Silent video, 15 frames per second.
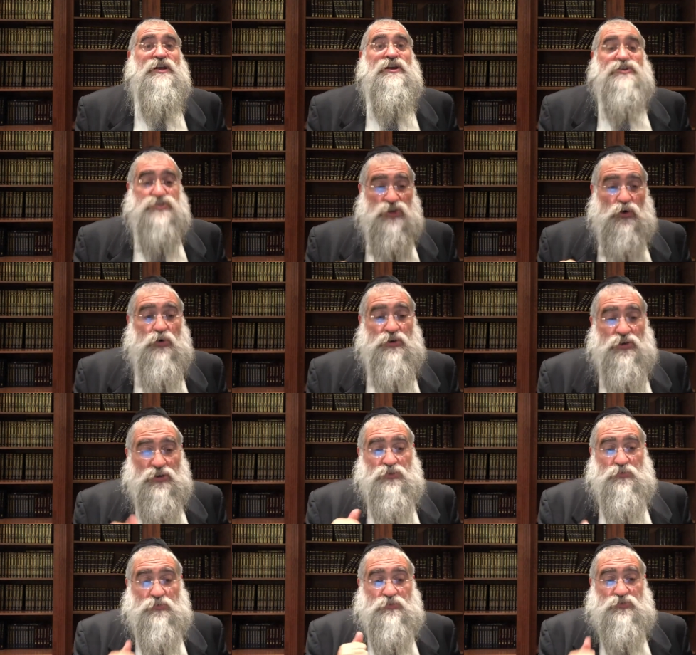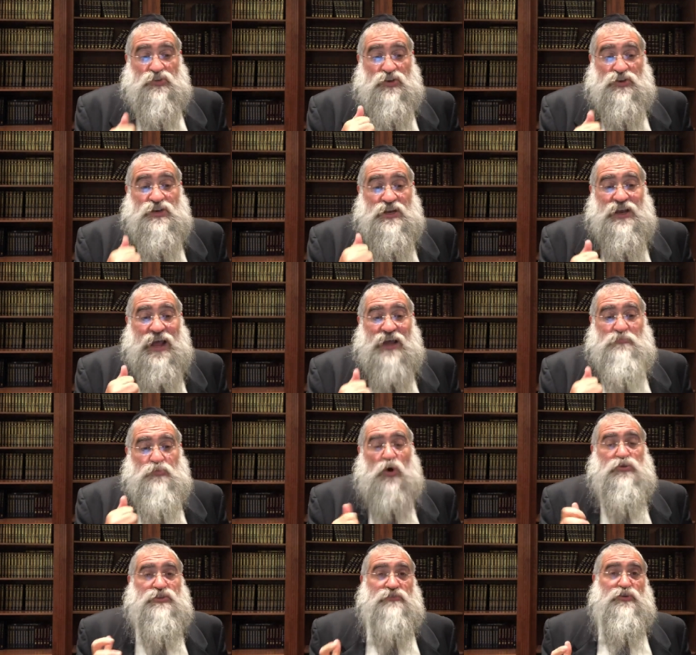So, in other, so you need to have
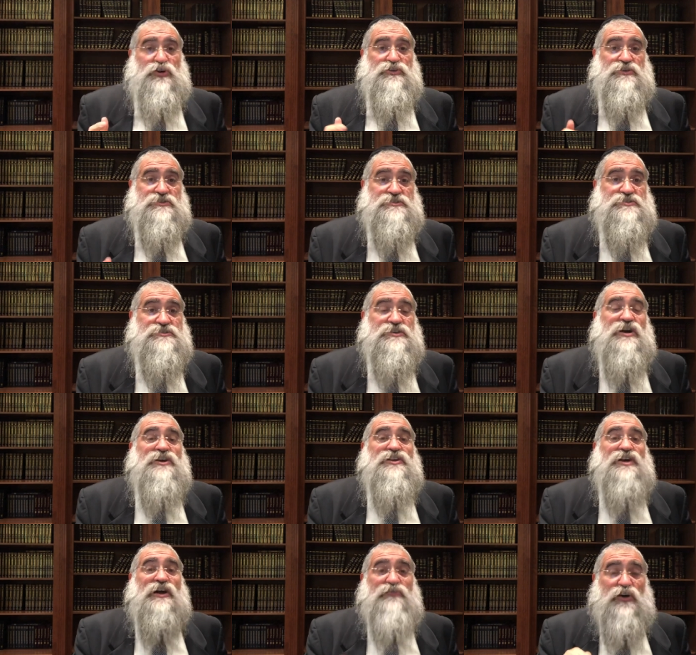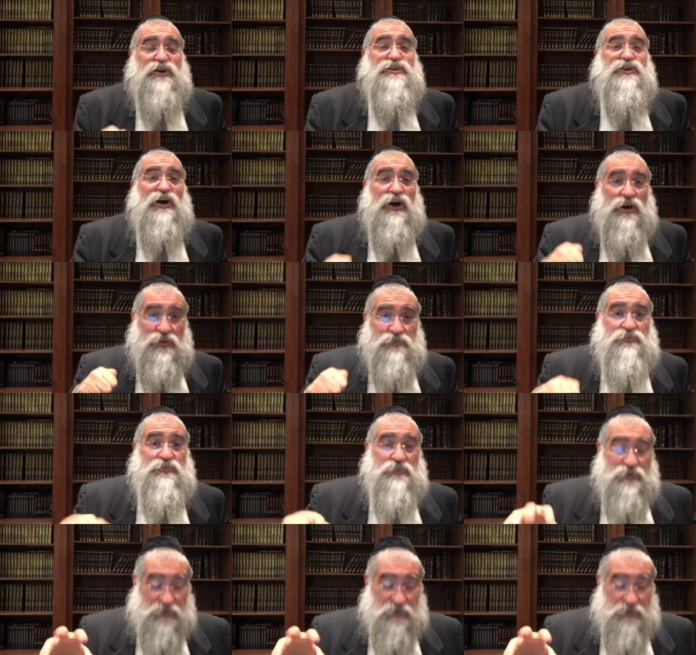both avoidance the avoid of